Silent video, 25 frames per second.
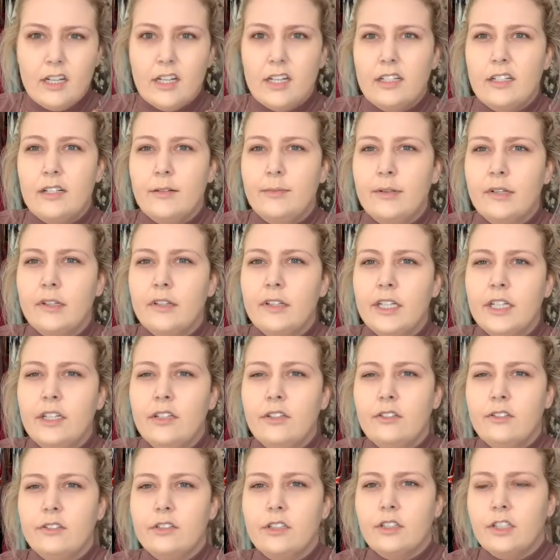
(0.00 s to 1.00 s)
Typically
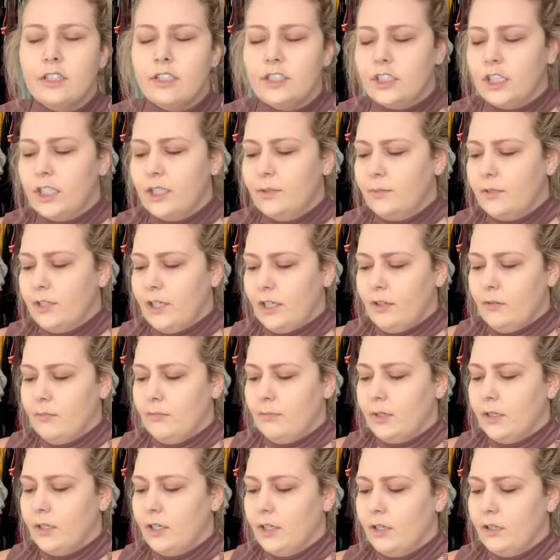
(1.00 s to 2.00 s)
use Tarte Shape Tape,
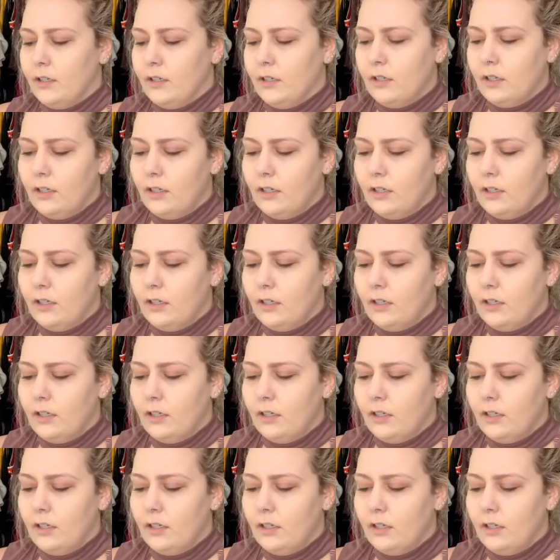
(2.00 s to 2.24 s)
but